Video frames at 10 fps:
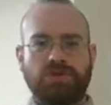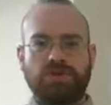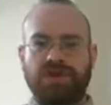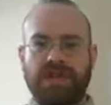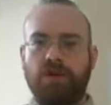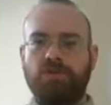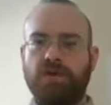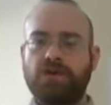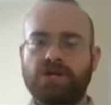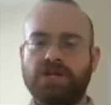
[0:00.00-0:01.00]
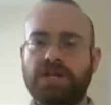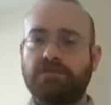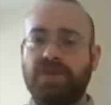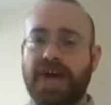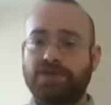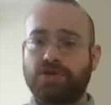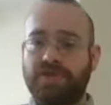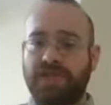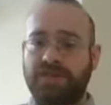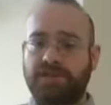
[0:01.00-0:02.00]
see how far you can get factoring
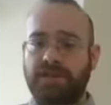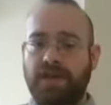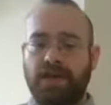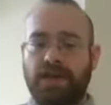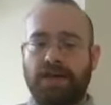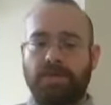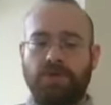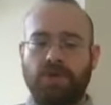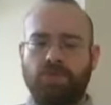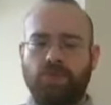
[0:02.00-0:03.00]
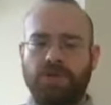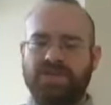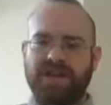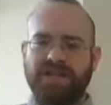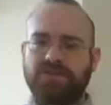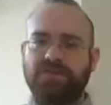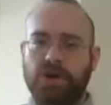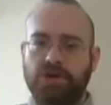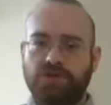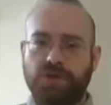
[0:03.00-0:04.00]
this. And when you've gotten as
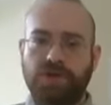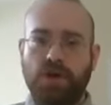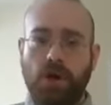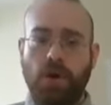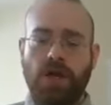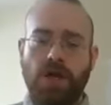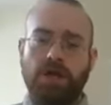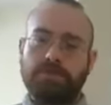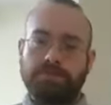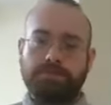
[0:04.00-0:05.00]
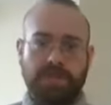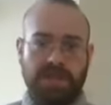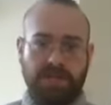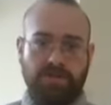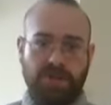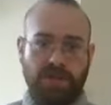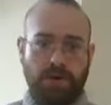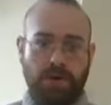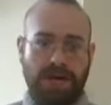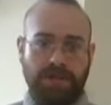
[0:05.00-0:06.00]
far as you can go, play the
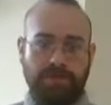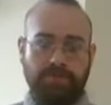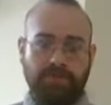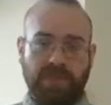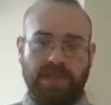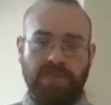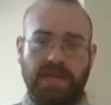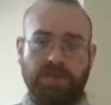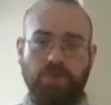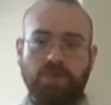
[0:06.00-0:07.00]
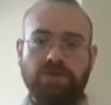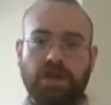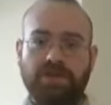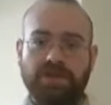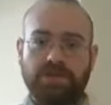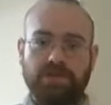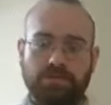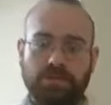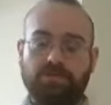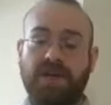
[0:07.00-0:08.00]
video again, and then we'll solve it
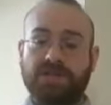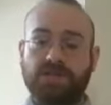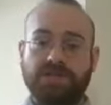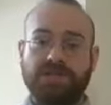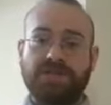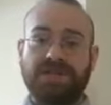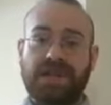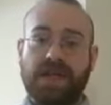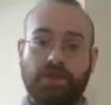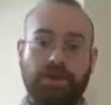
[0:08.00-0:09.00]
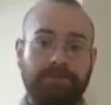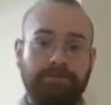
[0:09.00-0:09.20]
or factor it together.